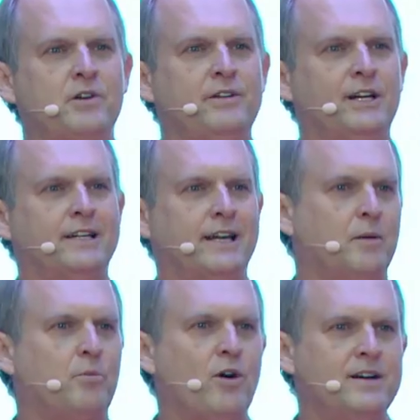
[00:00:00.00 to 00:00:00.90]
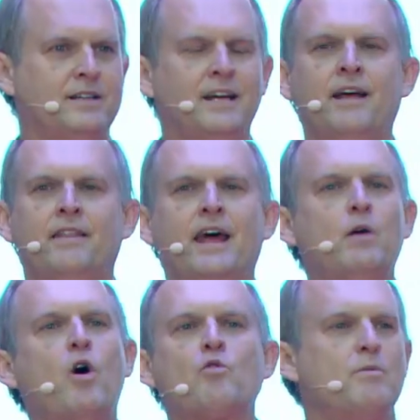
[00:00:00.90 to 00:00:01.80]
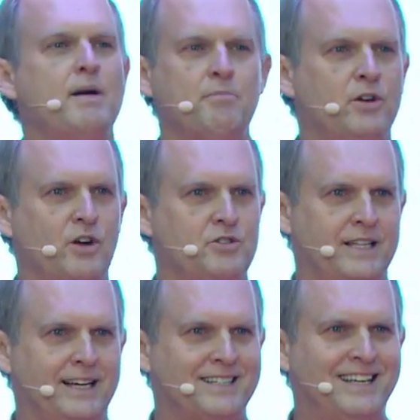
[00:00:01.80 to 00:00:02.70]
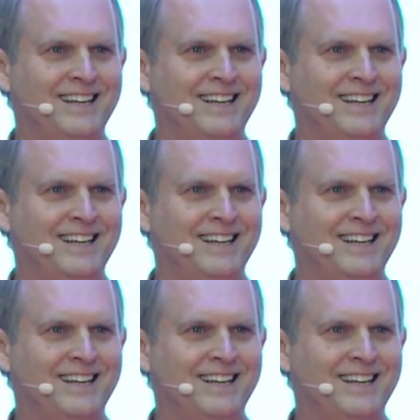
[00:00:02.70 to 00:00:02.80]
trivial and unimportant. They won't remember those things.